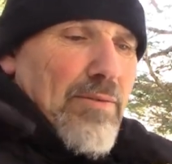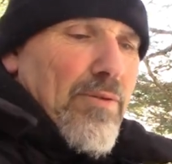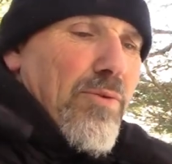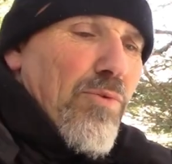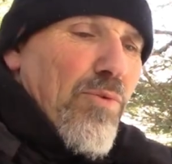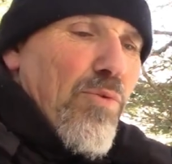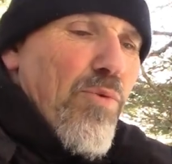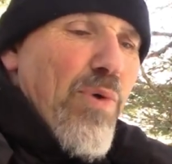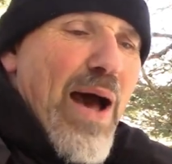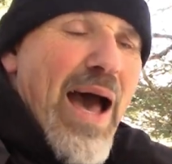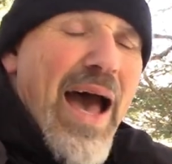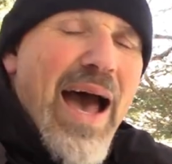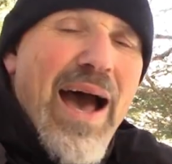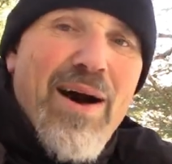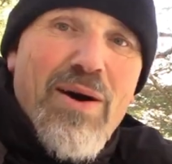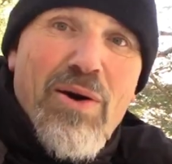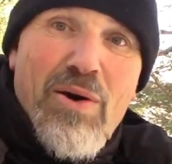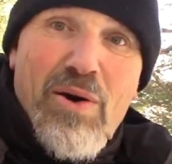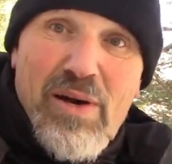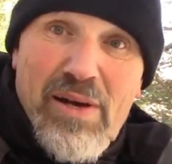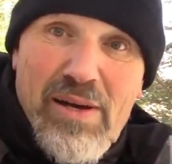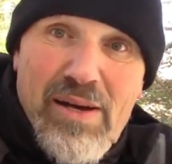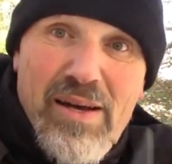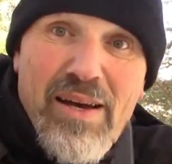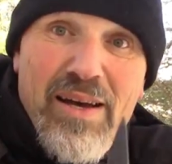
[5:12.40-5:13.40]
Wow,
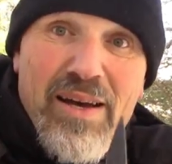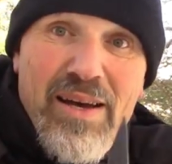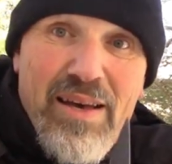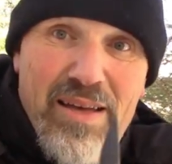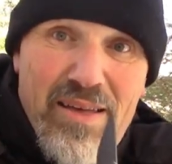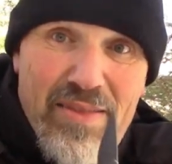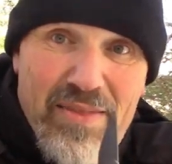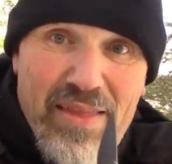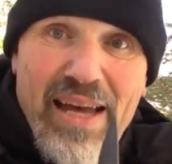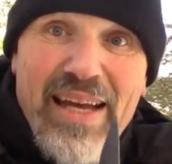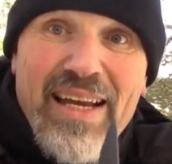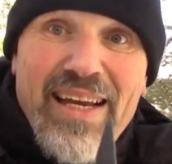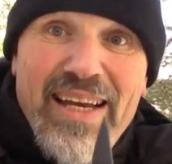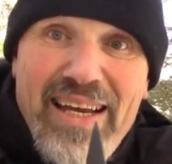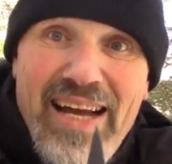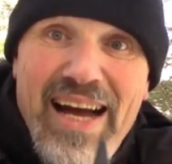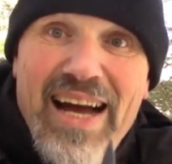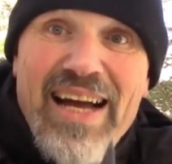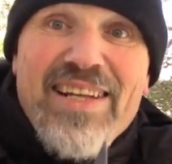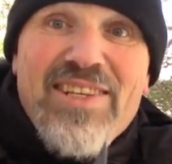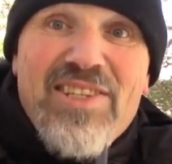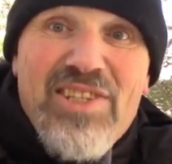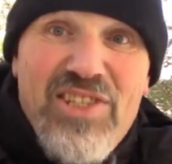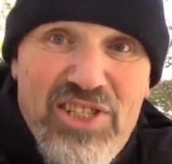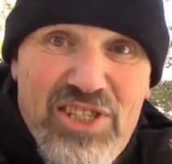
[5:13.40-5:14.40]
that
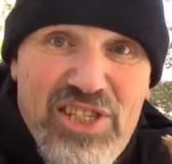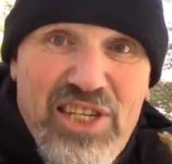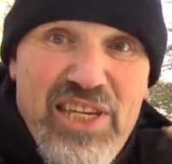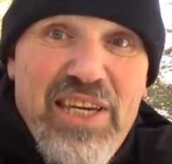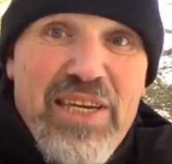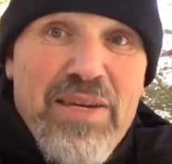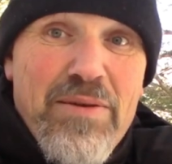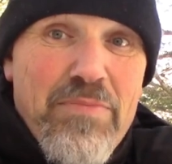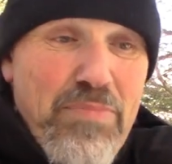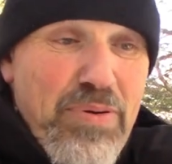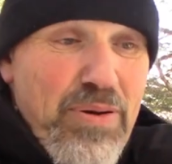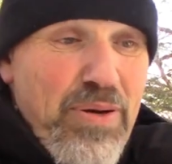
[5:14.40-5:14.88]
cuts deep.